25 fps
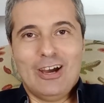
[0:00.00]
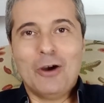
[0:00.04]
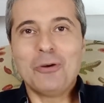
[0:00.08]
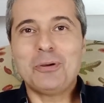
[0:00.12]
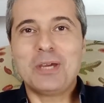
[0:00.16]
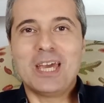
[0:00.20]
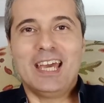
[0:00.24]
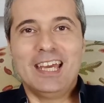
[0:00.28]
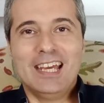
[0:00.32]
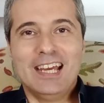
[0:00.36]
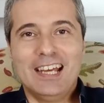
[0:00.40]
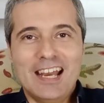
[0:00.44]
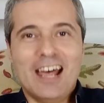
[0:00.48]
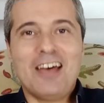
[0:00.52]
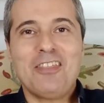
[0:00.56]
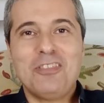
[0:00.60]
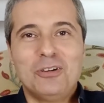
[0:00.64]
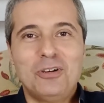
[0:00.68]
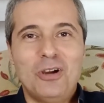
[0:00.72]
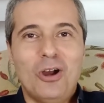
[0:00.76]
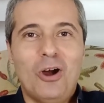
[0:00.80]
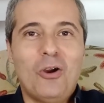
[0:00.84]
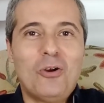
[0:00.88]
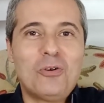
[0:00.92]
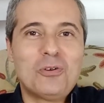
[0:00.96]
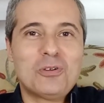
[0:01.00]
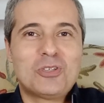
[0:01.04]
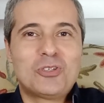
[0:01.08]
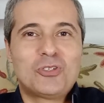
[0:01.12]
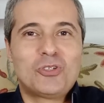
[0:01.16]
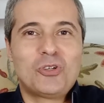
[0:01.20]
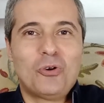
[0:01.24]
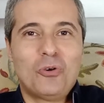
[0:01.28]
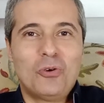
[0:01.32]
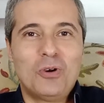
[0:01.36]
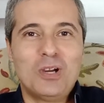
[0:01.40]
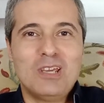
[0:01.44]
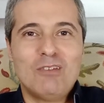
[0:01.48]
Okay, another horror
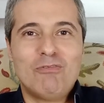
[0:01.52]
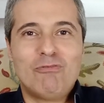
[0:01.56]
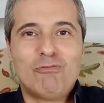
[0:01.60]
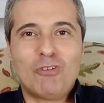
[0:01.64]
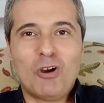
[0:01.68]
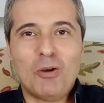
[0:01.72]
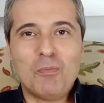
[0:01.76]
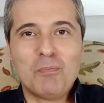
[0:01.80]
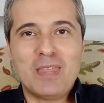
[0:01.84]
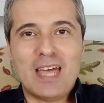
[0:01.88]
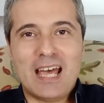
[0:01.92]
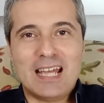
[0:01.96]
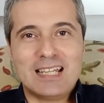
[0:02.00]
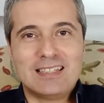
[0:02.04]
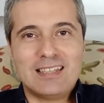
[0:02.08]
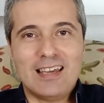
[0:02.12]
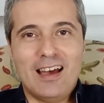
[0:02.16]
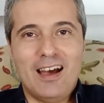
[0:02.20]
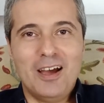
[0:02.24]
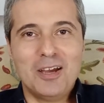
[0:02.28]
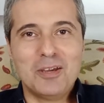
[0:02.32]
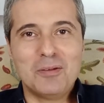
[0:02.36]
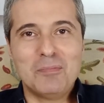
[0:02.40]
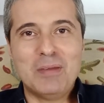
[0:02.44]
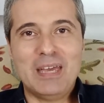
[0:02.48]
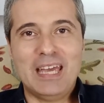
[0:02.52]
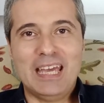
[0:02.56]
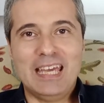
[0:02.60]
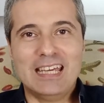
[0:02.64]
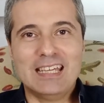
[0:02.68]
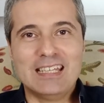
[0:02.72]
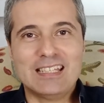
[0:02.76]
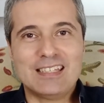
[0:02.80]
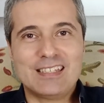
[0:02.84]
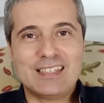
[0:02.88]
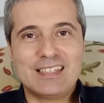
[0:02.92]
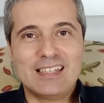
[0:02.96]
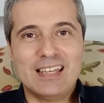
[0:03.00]
story from that time
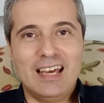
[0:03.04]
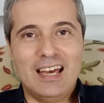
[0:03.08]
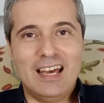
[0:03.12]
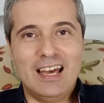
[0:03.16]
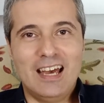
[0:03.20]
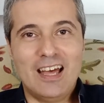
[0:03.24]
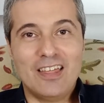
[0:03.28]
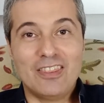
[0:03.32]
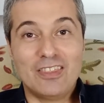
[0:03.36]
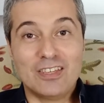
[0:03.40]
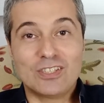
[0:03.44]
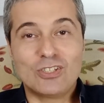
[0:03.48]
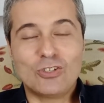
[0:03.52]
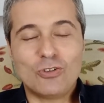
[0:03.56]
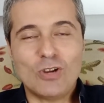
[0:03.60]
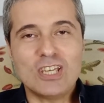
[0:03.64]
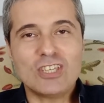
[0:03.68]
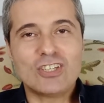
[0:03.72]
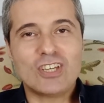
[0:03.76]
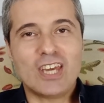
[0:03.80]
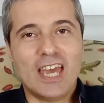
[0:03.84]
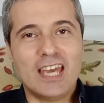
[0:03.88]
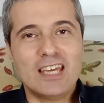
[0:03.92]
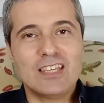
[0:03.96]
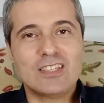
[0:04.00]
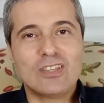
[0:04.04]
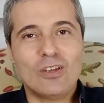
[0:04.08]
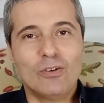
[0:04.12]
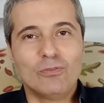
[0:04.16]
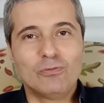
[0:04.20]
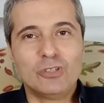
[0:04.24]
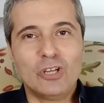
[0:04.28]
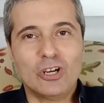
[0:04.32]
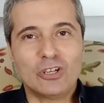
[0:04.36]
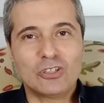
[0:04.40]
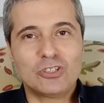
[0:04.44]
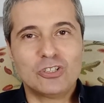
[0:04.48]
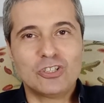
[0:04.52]
is uh, The Strange Case
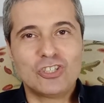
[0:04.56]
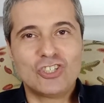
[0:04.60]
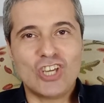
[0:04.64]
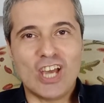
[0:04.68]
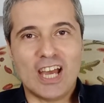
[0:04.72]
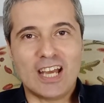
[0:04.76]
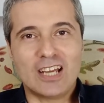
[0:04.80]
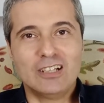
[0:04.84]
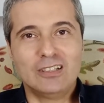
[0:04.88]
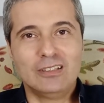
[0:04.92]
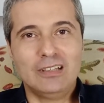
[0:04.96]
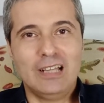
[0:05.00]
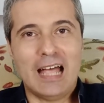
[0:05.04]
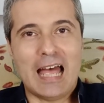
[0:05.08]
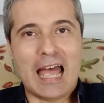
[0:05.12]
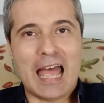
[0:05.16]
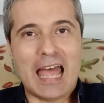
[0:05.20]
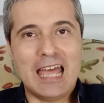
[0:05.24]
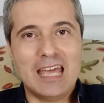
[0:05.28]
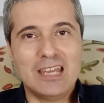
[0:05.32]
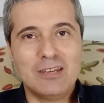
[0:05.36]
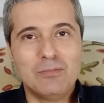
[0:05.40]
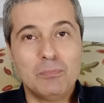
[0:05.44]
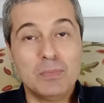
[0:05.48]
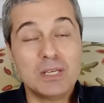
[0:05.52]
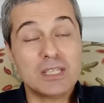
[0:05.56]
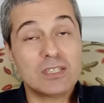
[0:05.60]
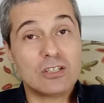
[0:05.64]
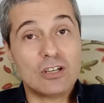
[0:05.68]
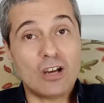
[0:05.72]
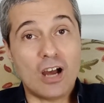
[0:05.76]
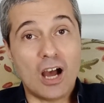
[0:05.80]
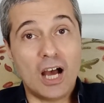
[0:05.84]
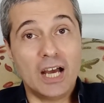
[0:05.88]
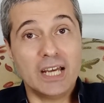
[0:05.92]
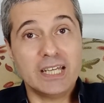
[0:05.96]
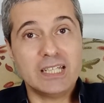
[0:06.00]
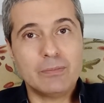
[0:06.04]
of Dr. Jekyll and
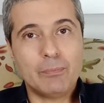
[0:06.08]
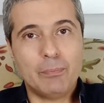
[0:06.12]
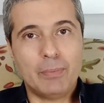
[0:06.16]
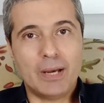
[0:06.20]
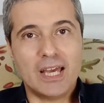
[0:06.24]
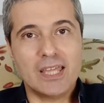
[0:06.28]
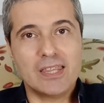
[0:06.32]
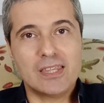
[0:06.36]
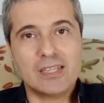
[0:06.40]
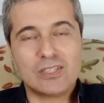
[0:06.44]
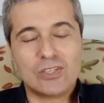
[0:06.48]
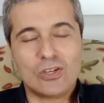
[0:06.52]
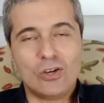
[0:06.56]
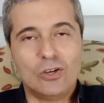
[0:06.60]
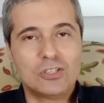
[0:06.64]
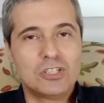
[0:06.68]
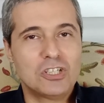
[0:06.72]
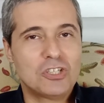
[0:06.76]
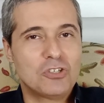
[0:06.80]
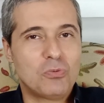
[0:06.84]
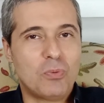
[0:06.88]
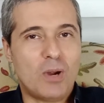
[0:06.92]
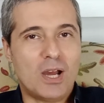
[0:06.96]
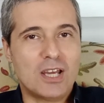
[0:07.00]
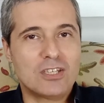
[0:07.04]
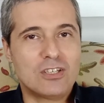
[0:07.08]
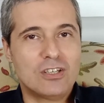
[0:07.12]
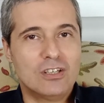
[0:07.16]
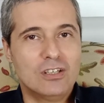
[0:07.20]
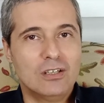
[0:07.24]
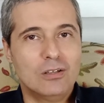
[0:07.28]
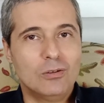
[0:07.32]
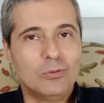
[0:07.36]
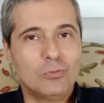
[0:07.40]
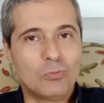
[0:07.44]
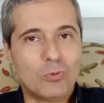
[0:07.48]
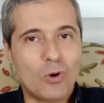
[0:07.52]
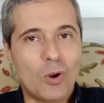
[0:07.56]
Mr. Hyde by the Scottish
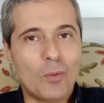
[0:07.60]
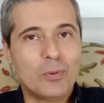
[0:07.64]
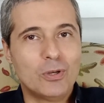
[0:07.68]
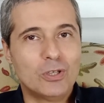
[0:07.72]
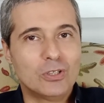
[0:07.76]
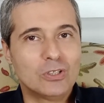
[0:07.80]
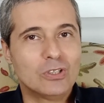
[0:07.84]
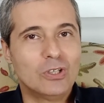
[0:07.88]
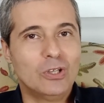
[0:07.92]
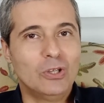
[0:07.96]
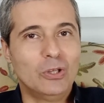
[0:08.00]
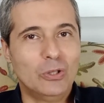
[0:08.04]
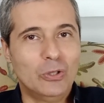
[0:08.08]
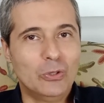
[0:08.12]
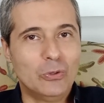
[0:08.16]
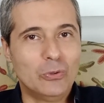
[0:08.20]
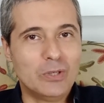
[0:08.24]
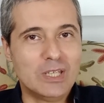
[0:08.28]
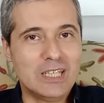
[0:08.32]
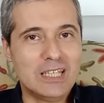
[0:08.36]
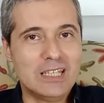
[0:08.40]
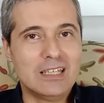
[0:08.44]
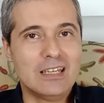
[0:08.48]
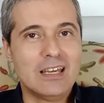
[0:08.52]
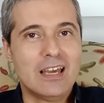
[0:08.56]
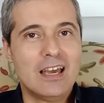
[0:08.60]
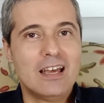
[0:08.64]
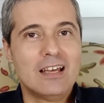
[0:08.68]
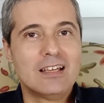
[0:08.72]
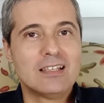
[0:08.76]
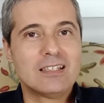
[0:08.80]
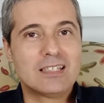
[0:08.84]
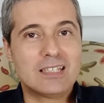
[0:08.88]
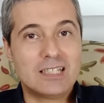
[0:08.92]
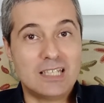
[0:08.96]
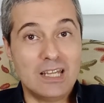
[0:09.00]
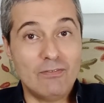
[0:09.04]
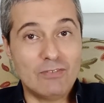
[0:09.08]
writer Robert Louis
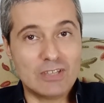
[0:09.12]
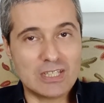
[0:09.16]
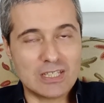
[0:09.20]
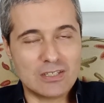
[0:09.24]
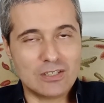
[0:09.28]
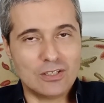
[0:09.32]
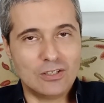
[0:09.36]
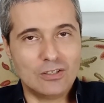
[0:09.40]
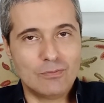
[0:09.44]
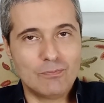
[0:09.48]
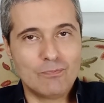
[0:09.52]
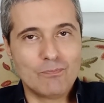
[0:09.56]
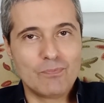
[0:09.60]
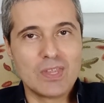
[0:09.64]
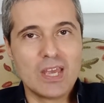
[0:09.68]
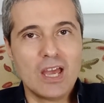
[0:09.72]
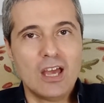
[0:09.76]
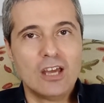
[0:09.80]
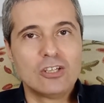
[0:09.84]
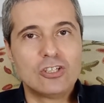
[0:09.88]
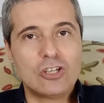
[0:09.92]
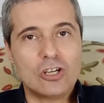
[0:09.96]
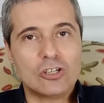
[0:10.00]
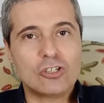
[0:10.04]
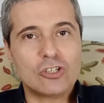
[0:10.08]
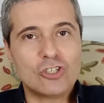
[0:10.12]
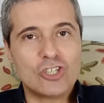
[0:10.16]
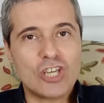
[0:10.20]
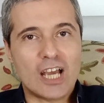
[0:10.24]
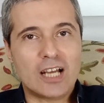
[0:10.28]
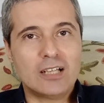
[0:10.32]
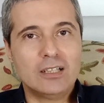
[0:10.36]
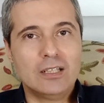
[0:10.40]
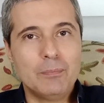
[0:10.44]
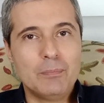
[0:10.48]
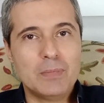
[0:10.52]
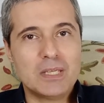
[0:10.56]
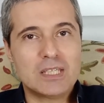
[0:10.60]
Stevenson. Dr.
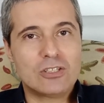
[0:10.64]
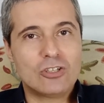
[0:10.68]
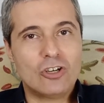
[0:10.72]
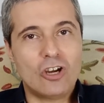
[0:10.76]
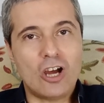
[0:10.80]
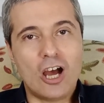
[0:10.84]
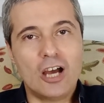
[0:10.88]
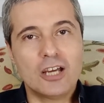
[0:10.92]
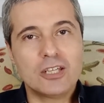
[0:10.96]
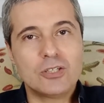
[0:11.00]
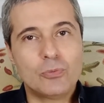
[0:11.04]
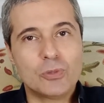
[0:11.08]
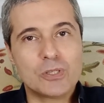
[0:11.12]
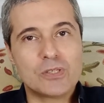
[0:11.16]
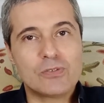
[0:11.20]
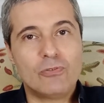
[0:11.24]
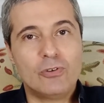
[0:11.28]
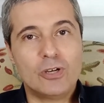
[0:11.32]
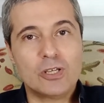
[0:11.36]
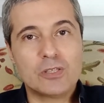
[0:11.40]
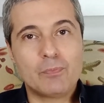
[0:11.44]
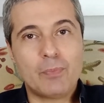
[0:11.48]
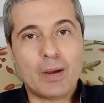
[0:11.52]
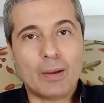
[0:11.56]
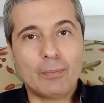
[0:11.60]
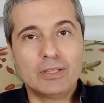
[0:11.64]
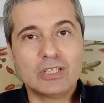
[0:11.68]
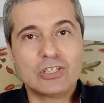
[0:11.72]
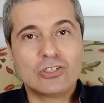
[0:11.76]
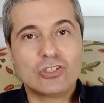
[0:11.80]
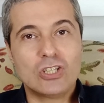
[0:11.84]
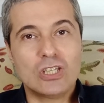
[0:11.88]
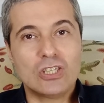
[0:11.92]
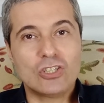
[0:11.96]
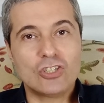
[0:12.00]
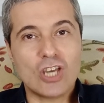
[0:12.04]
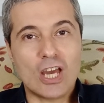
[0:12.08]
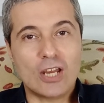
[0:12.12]
Jekyll and Mr. Hyde was first
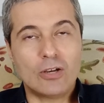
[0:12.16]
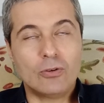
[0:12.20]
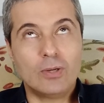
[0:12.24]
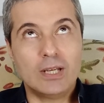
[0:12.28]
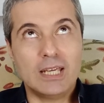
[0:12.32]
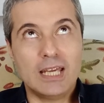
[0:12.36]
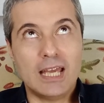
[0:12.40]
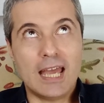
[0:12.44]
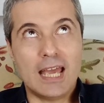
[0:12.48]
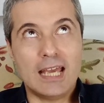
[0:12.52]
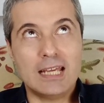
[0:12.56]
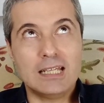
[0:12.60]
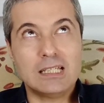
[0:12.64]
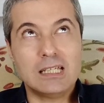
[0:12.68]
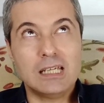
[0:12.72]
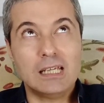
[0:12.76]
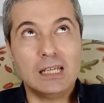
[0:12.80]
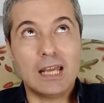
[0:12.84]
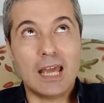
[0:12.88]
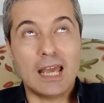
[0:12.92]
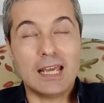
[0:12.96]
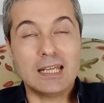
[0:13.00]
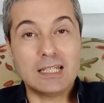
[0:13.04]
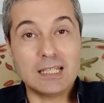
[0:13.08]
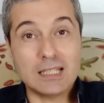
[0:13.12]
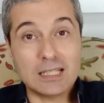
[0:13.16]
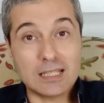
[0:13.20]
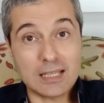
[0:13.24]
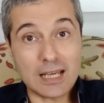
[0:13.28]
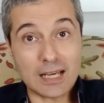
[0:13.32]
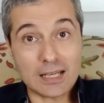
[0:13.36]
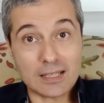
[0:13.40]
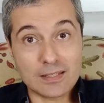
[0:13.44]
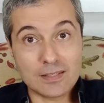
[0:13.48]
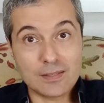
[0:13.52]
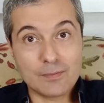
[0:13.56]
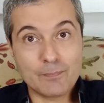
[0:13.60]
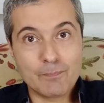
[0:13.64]
published in January
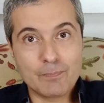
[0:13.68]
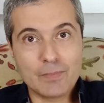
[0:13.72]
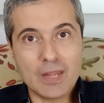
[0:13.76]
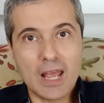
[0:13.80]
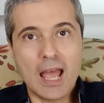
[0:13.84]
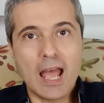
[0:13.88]
1886,